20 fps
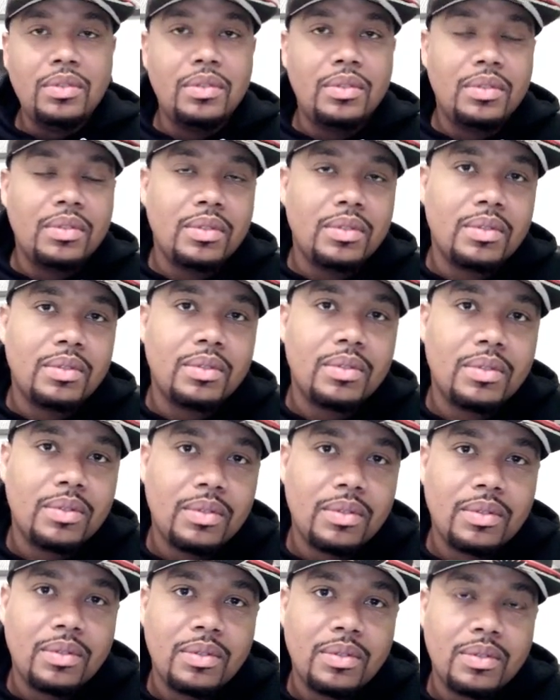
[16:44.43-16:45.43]

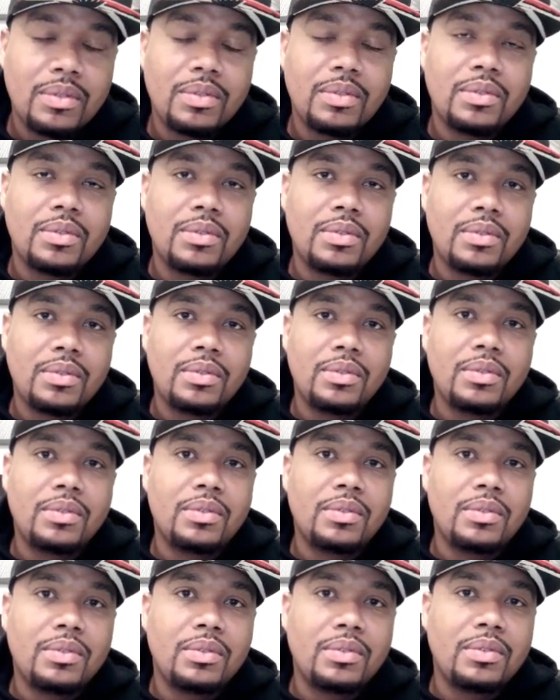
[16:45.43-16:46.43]

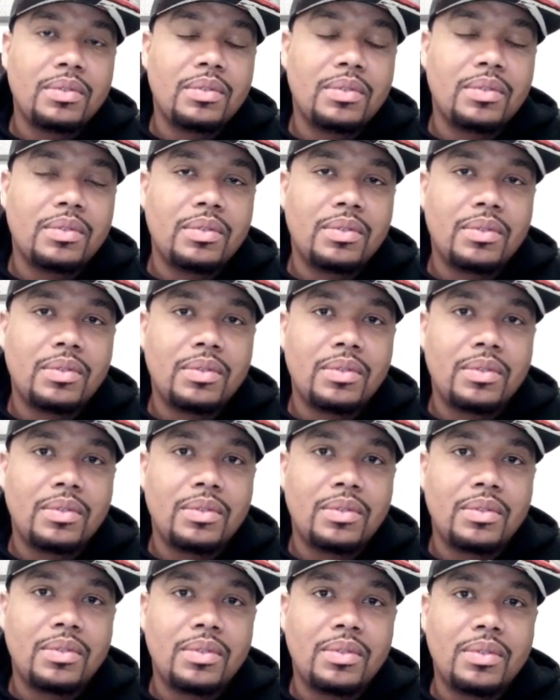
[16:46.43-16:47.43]

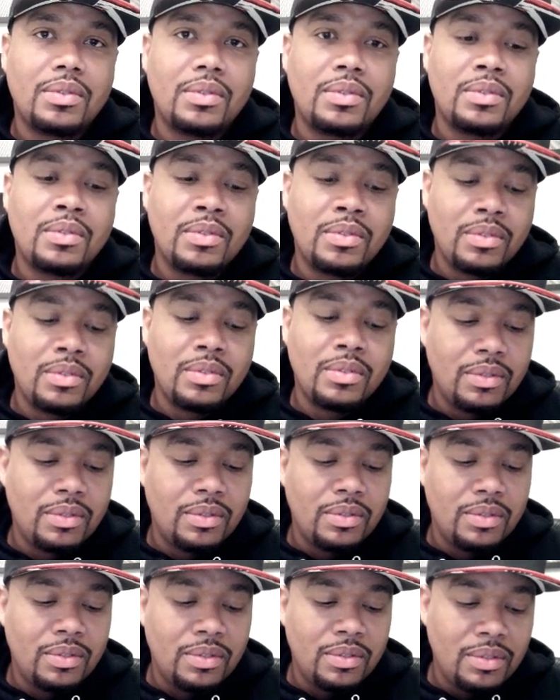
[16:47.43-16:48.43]

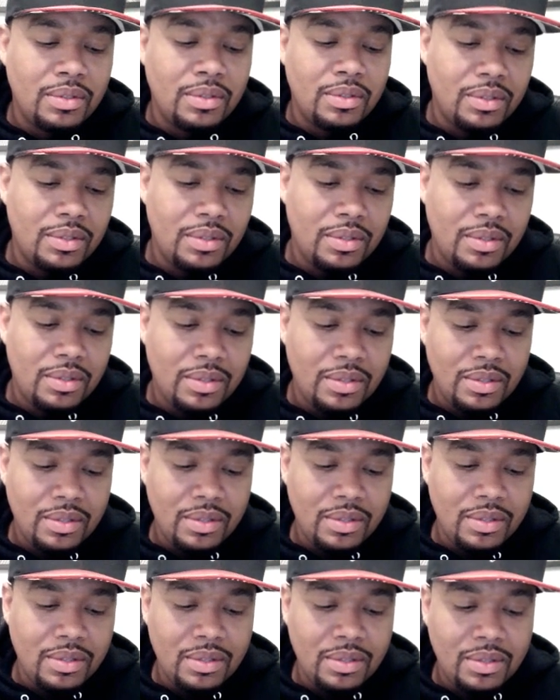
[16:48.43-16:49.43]

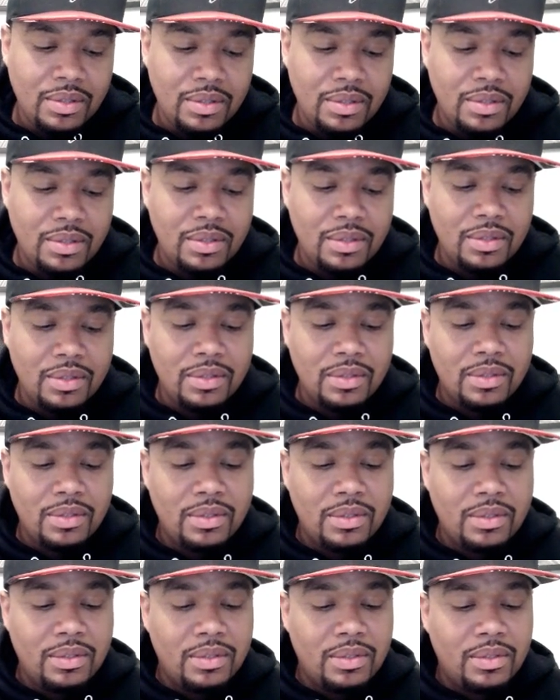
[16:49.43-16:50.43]

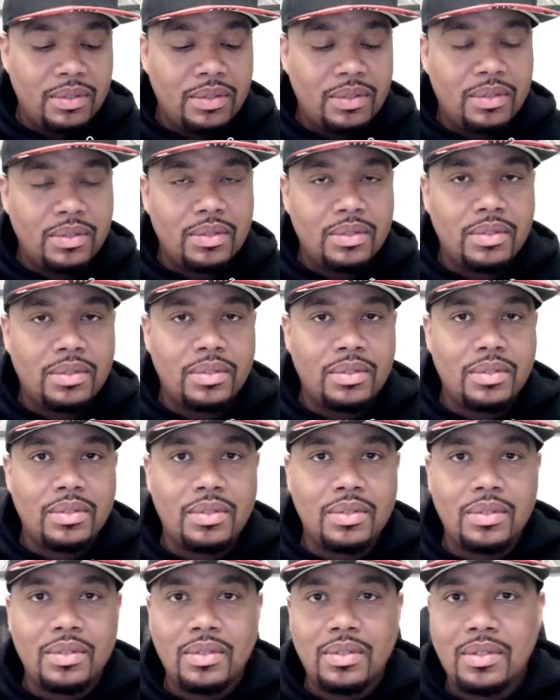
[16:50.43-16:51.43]

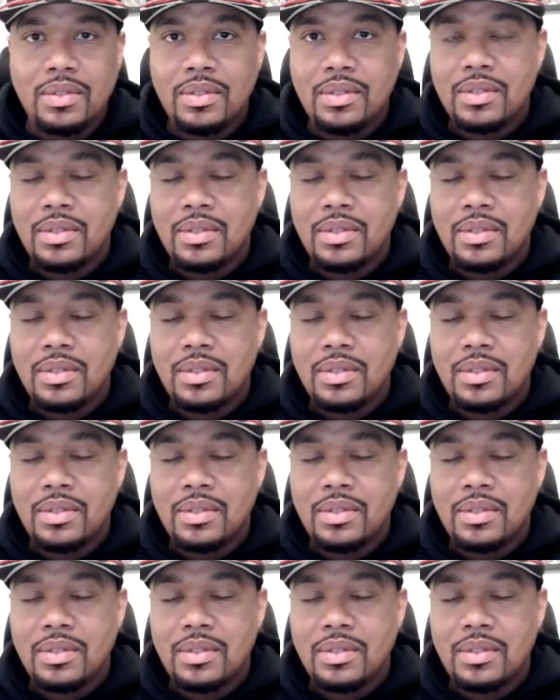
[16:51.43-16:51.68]
(not speaking)